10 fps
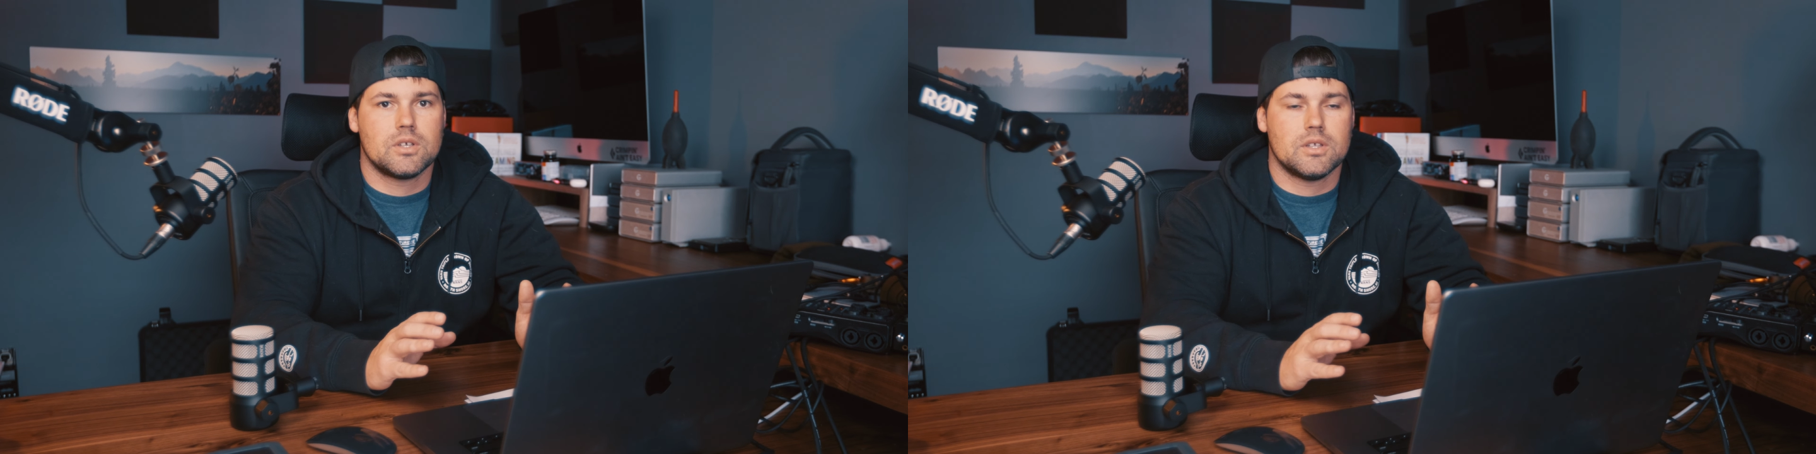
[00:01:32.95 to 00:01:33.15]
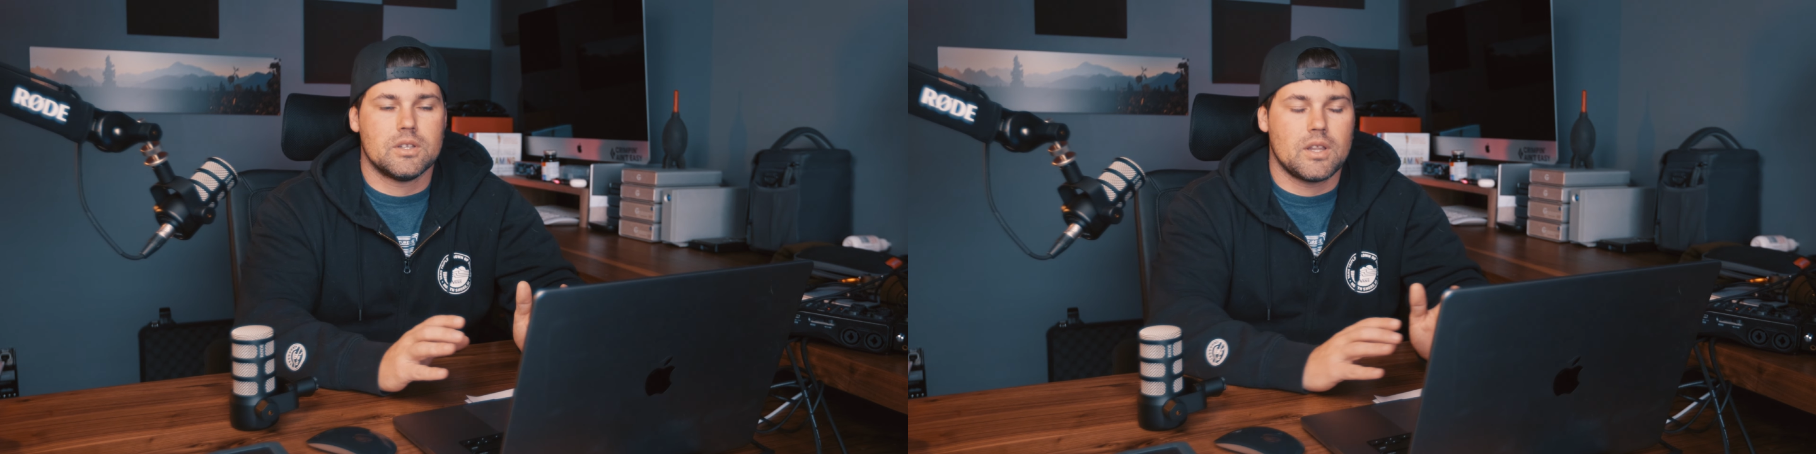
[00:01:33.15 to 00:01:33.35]

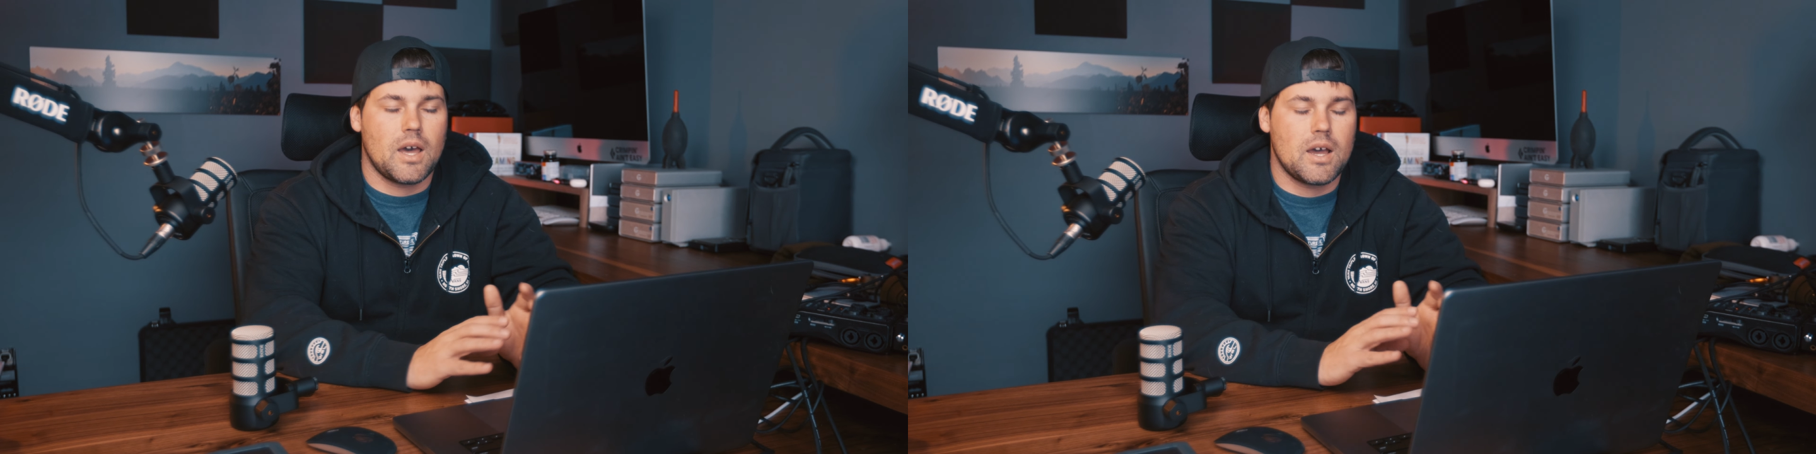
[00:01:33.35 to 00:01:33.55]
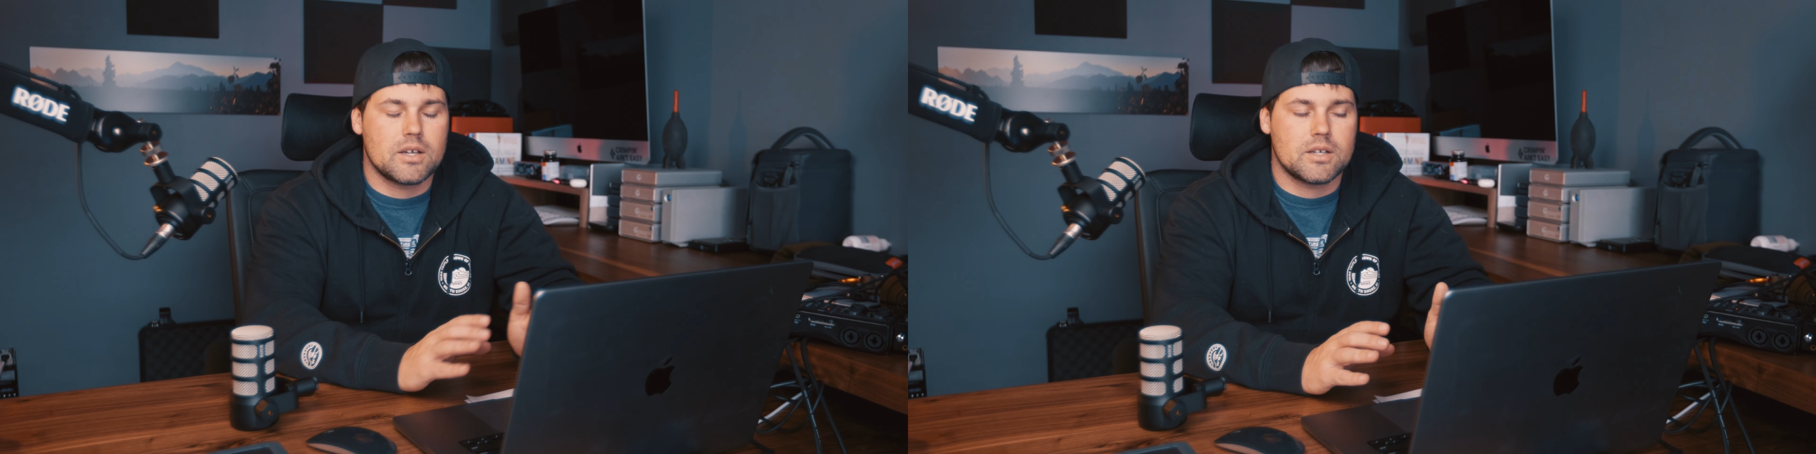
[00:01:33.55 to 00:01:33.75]
in
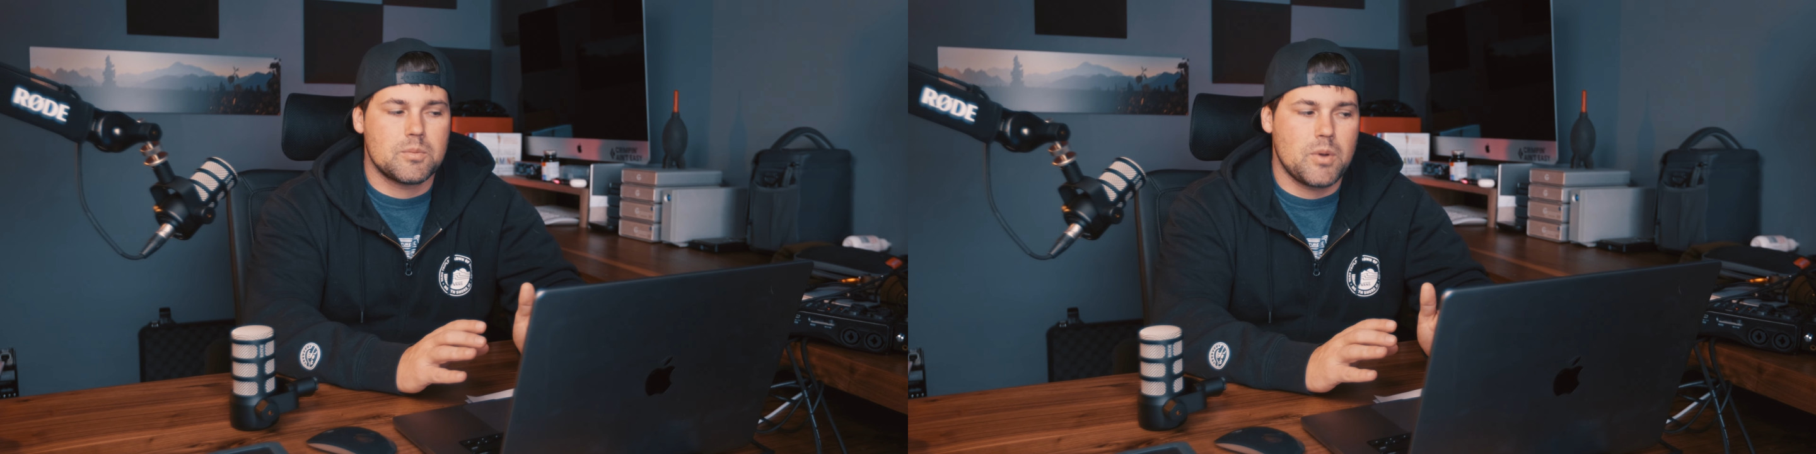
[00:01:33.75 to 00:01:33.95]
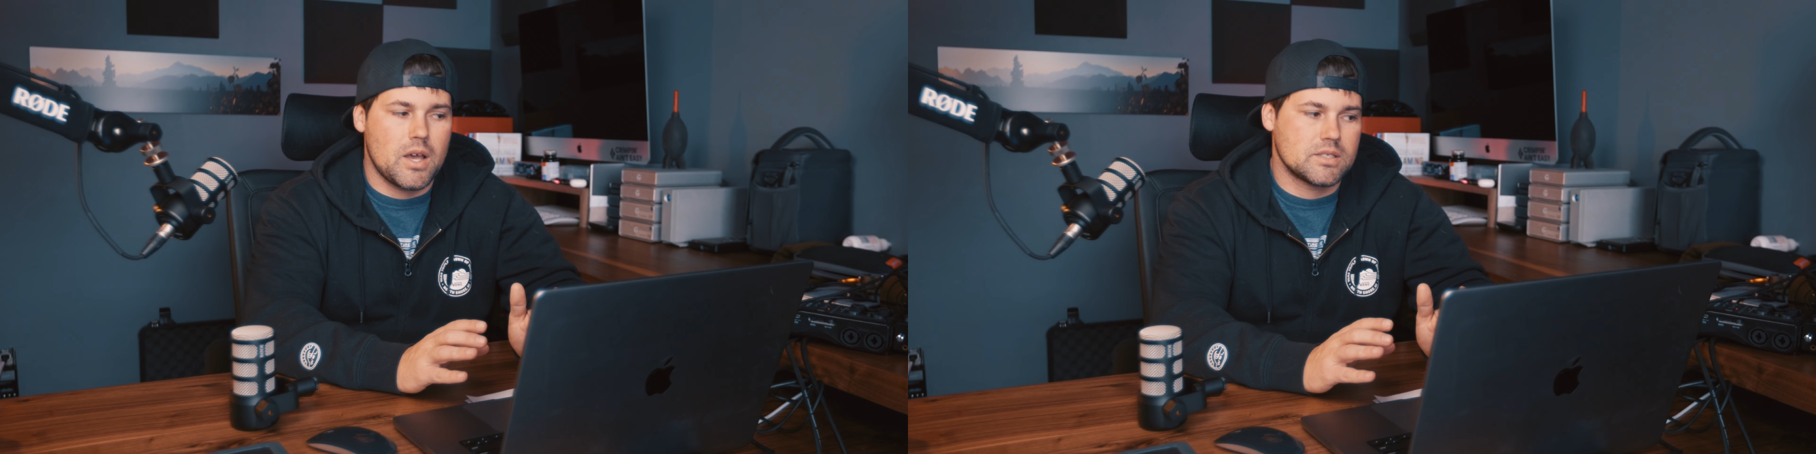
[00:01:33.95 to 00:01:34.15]
that
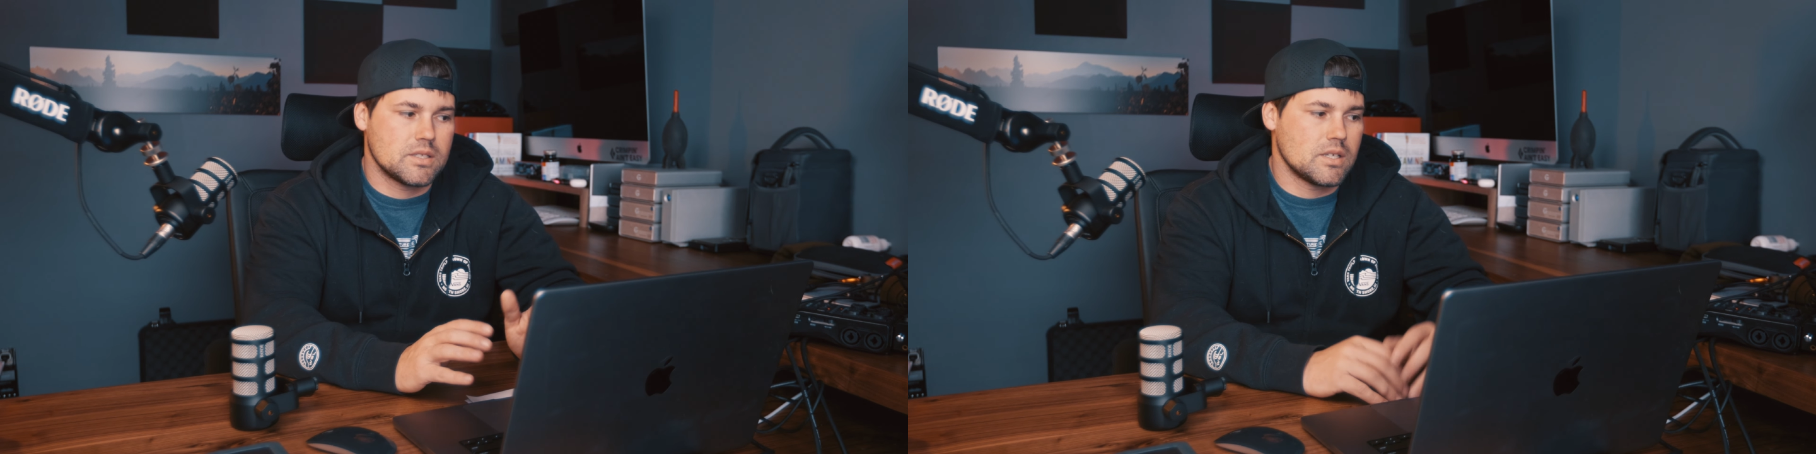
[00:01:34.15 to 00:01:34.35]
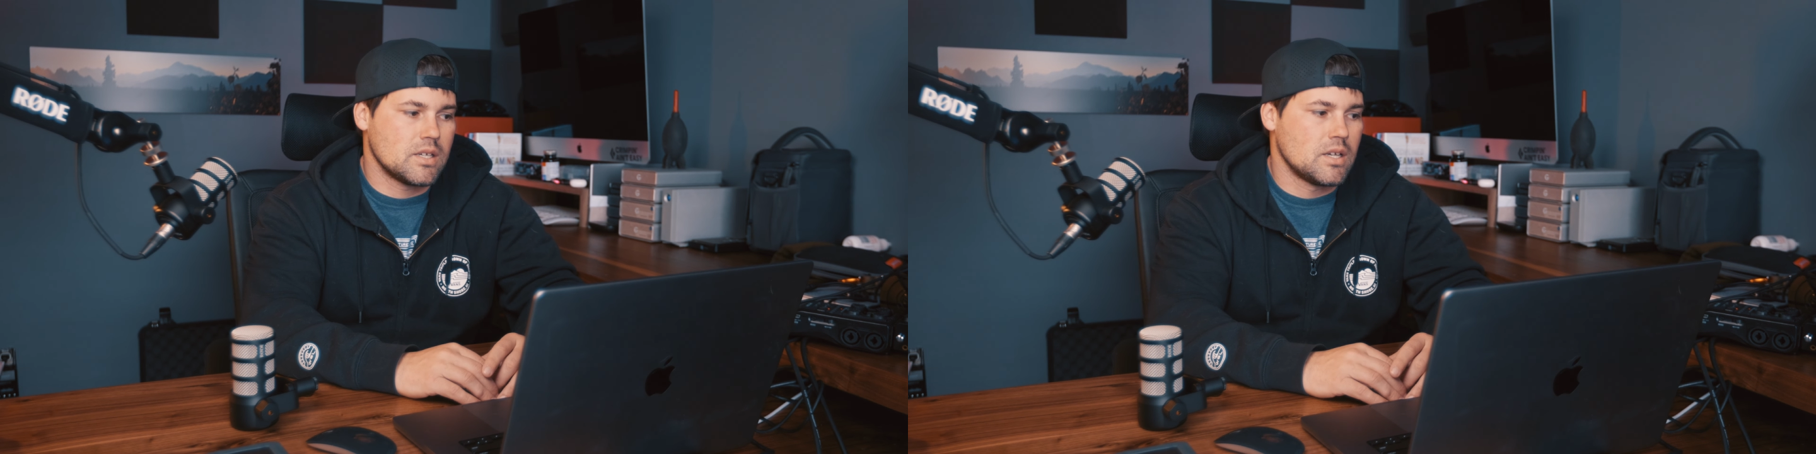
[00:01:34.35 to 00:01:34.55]

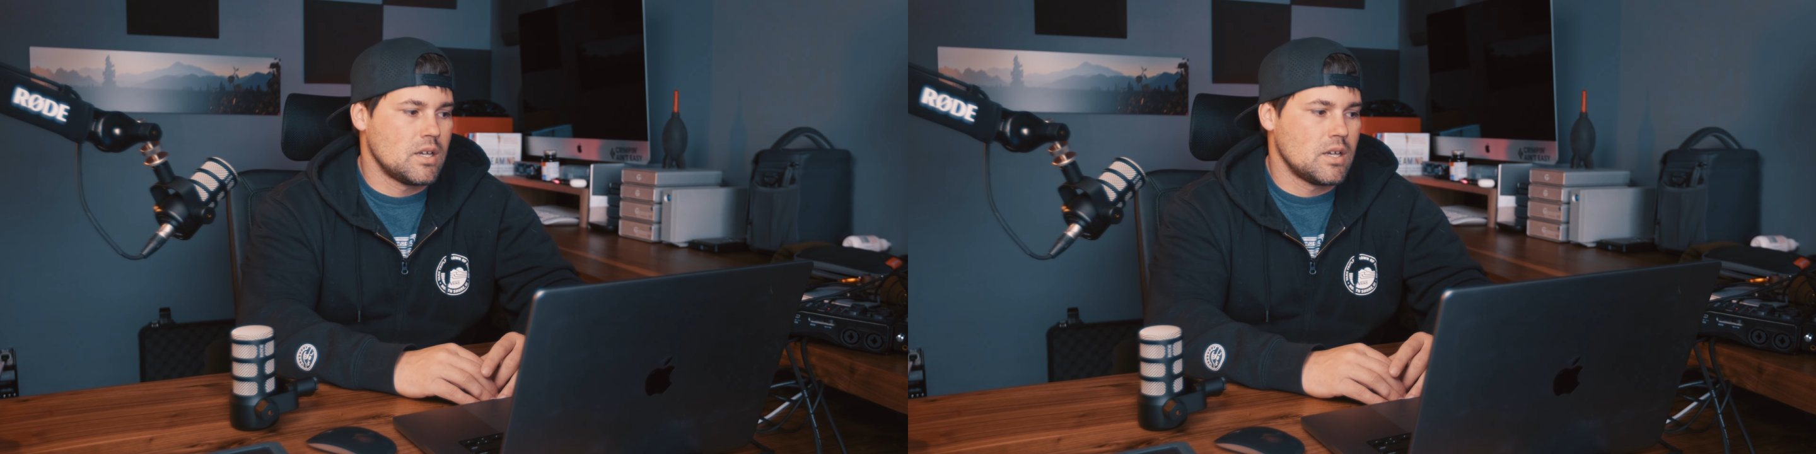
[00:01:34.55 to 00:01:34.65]
capacity.